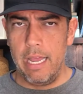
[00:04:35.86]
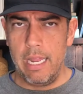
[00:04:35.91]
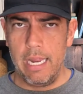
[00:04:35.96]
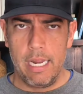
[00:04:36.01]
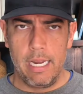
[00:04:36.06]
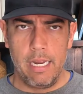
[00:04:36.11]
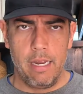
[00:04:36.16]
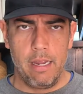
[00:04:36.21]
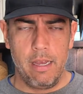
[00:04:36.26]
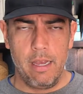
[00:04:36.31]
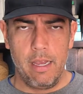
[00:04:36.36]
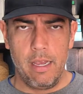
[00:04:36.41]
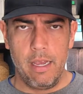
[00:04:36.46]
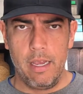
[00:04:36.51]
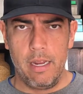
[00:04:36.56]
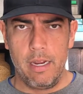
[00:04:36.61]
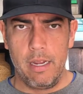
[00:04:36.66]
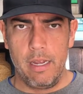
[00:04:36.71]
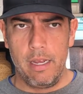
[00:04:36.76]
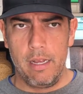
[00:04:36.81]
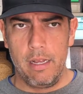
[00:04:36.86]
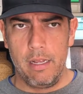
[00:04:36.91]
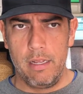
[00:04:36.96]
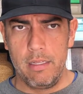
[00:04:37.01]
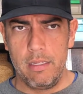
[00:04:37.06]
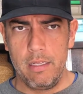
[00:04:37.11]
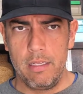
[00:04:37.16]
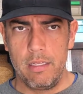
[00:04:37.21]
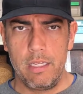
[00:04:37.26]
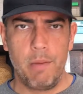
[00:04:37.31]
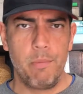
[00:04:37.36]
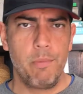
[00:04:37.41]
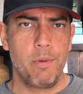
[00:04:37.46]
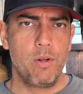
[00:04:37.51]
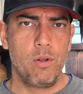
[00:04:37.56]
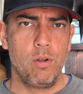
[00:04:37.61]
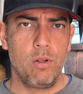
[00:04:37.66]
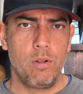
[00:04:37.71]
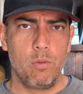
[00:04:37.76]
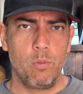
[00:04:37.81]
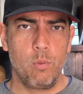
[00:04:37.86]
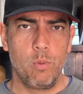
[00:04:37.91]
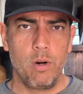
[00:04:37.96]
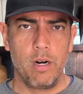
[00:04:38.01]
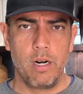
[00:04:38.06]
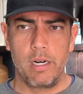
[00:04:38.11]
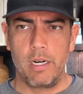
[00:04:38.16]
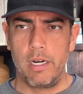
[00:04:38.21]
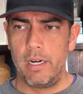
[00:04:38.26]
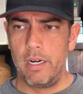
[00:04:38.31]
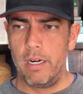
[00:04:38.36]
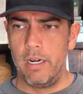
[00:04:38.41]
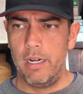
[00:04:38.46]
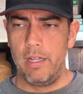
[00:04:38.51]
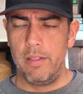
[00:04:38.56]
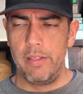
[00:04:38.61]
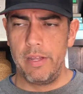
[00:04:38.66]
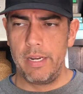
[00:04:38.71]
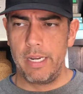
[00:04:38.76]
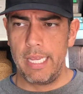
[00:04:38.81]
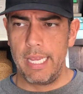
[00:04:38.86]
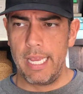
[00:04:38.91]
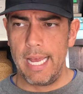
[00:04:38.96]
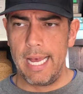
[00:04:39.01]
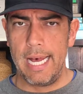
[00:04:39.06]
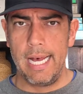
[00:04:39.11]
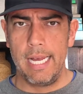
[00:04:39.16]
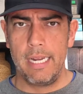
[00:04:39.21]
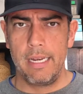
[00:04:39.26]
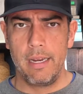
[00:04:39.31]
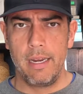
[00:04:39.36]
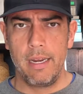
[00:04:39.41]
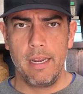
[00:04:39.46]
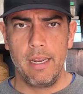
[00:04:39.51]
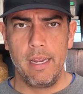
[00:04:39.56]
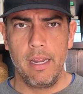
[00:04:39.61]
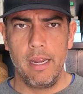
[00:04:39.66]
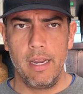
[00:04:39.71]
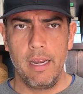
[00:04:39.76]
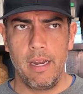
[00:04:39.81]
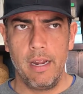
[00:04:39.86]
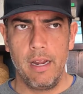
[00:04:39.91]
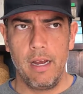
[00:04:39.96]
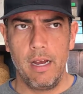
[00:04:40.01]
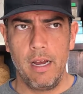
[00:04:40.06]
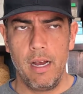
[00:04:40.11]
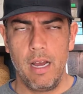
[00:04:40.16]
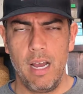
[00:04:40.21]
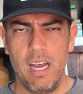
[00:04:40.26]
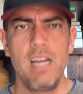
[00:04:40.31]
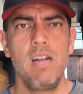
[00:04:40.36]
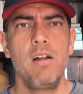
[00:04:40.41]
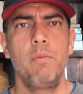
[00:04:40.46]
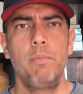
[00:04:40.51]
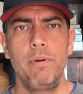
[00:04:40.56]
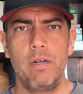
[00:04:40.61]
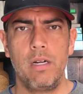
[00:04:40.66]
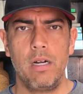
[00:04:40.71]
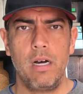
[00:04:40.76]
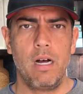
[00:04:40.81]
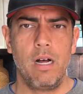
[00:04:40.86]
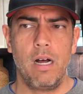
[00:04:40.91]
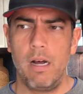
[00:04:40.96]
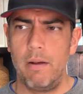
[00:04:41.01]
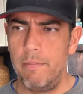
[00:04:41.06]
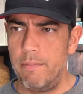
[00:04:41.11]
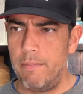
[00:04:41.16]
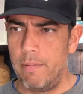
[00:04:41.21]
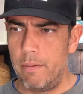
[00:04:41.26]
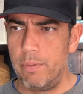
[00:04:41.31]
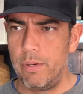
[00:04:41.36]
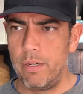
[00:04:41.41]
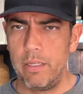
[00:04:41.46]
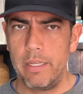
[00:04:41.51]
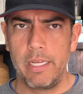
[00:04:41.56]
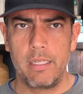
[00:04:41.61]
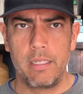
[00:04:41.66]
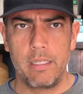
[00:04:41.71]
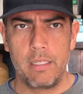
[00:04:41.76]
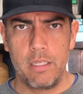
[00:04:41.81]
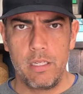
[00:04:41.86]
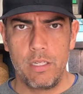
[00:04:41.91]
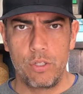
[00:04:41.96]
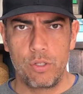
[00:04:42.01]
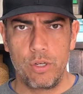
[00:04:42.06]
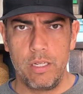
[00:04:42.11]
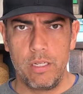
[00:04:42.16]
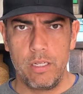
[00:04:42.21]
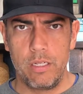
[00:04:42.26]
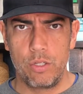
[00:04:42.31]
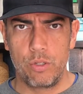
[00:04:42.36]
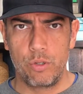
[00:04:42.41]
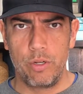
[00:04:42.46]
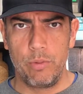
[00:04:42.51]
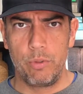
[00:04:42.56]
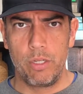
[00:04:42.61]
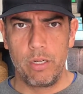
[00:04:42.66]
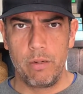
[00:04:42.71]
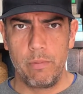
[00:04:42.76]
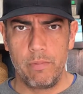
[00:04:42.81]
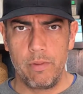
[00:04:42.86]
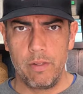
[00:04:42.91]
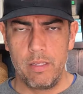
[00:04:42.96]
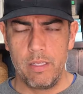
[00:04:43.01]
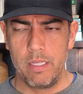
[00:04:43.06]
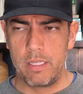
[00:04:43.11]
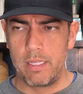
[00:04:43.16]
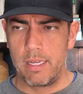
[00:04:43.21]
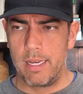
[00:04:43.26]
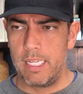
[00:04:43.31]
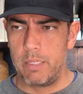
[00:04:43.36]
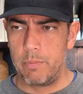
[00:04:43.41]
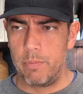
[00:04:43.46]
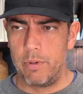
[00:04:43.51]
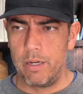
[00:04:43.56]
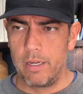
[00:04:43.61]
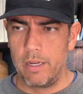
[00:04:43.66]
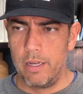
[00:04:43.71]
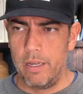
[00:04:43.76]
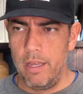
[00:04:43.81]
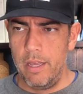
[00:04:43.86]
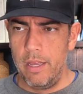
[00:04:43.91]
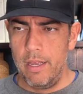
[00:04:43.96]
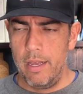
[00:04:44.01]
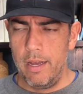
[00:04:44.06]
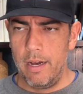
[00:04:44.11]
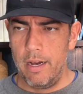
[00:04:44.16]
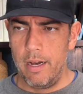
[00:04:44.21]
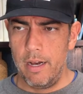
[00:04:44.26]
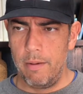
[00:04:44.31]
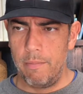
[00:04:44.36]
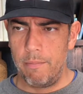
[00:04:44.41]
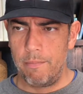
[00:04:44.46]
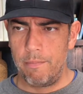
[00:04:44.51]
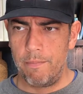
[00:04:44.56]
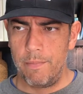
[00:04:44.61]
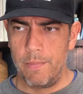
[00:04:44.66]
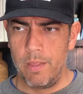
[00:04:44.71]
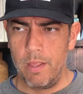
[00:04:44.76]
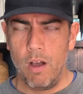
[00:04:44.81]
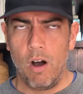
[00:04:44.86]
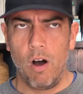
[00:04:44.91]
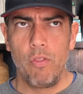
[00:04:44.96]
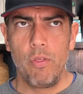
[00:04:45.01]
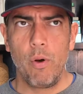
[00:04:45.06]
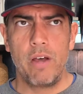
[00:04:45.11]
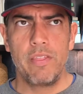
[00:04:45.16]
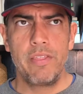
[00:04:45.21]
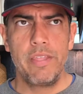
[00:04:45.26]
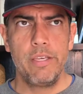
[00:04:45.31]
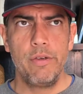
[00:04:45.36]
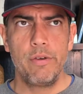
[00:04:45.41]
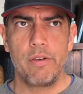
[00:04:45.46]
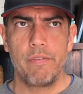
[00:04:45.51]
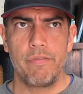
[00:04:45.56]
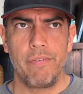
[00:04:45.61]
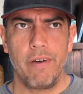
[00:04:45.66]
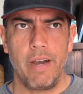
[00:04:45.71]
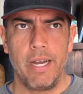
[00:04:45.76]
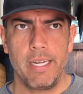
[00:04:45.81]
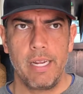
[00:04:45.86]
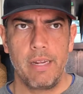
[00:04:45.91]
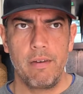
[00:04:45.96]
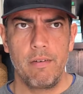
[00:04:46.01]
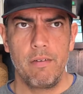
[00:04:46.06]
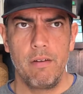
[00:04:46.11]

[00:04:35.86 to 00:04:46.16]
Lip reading: In a seminal work that he had, and I'll put a link in the description to this guy's book. Although I think you can find it.